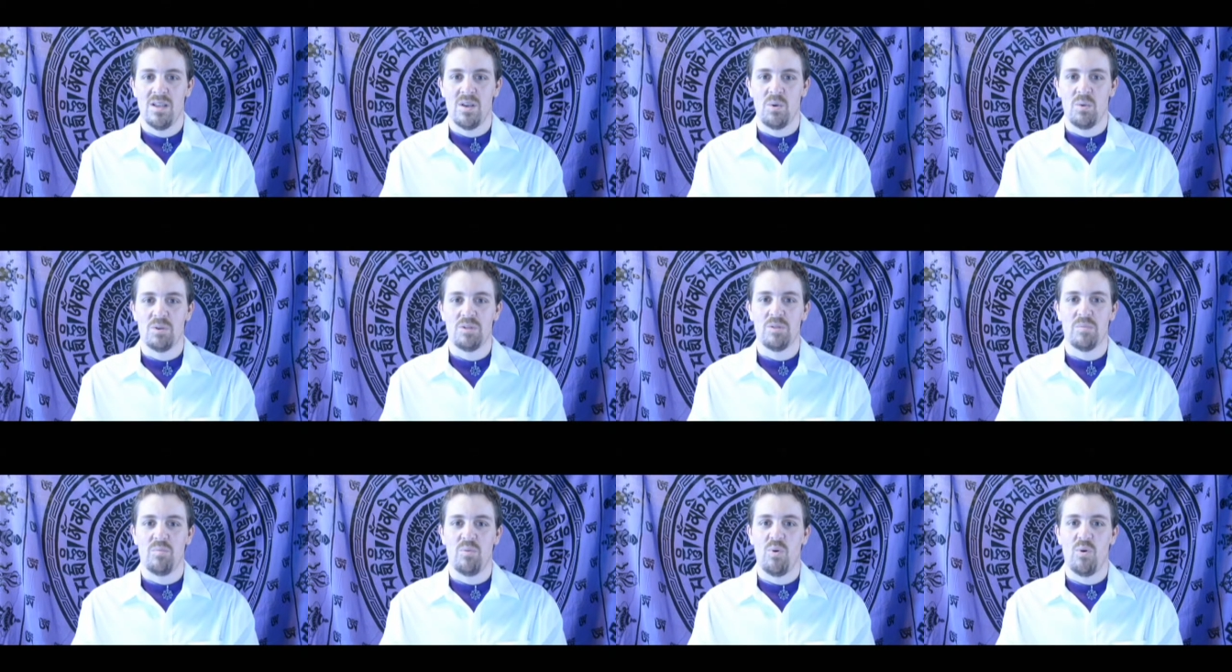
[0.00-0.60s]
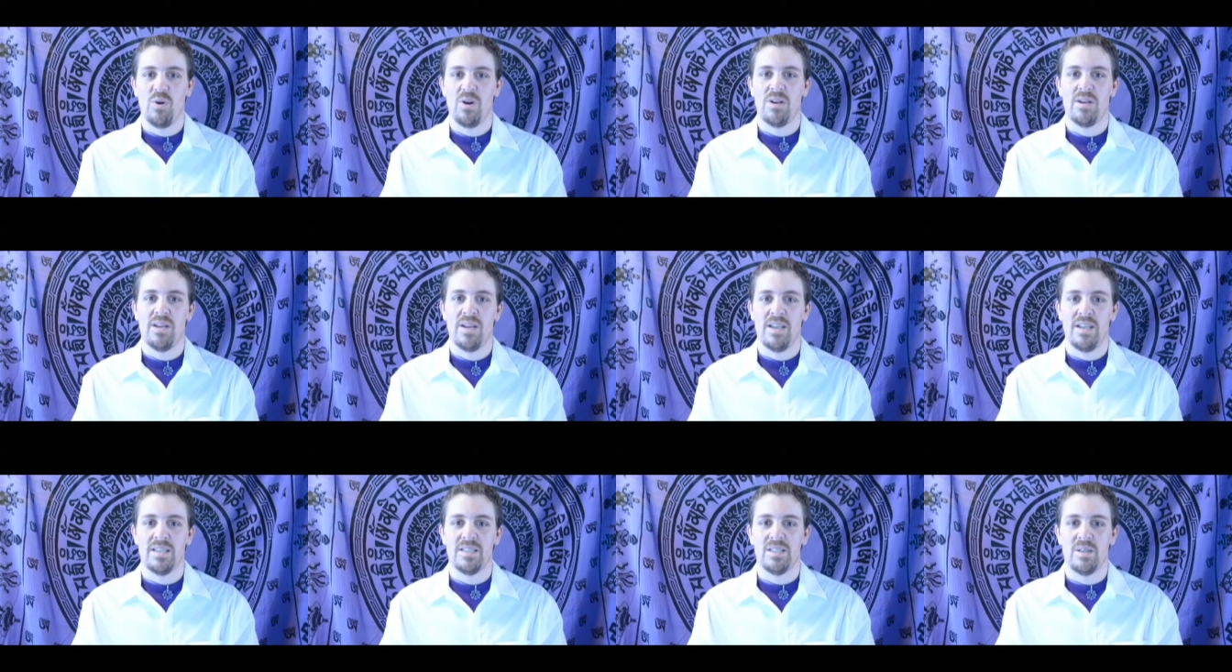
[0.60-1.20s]
What's
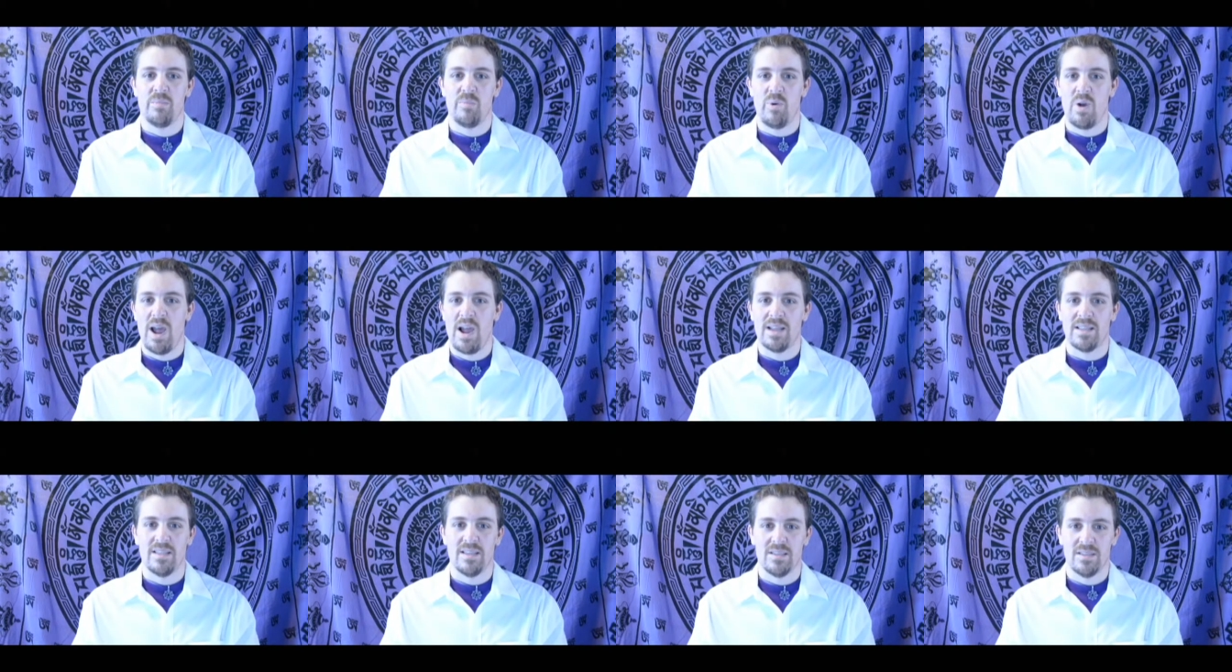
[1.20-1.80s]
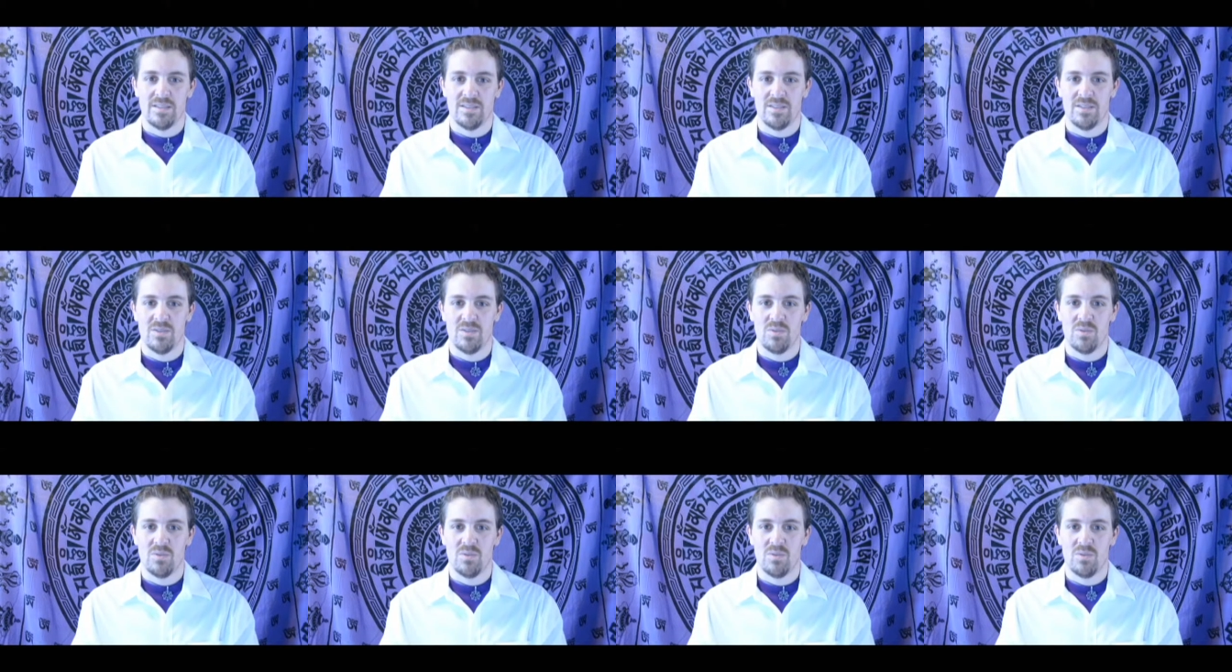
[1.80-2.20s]
important is the practice.